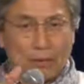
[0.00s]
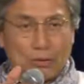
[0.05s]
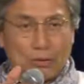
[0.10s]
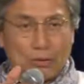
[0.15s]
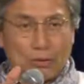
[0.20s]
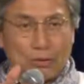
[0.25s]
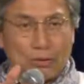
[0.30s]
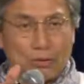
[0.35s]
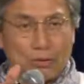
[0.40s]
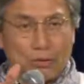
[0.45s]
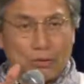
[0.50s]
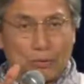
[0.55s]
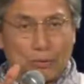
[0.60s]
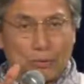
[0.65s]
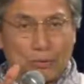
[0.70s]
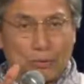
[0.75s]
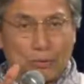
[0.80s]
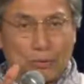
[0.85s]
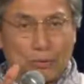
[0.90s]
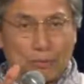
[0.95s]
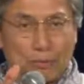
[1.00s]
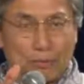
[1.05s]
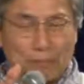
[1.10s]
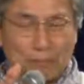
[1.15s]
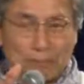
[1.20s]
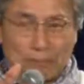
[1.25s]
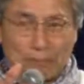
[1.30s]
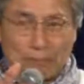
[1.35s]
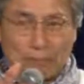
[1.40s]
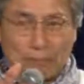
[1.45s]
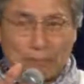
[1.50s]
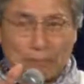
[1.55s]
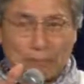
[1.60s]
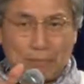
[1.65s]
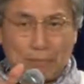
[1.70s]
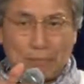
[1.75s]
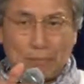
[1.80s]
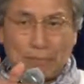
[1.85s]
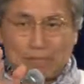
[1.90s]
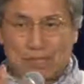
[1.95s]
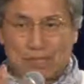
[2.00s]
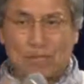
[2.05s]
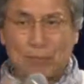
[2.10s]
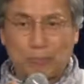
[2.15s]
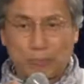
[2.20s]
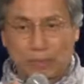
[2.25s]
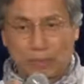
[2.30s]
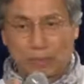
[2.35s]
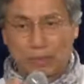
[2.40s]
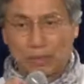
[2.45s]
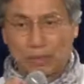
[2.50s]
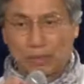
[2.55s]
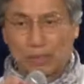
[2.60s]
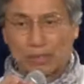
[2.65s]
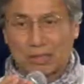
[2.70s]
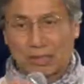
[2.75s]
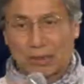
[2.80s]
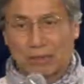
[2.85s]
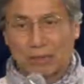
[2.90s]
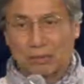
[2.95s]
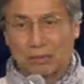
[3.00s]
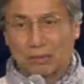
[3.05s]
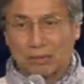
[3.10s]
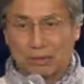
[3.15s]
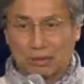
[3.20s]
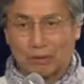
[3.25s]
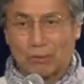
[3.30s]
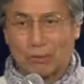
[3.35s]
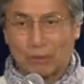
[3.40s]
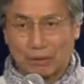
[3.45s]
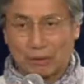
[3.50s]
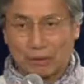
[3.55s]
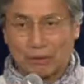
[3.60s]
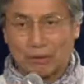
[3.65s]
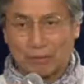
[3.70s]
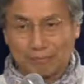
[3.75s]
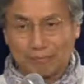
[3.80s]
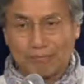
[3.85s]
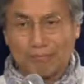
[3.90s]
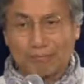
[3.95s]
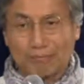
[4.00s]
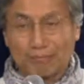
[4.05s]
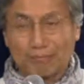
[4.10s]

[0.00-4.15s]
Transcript: to play sports exceptionally well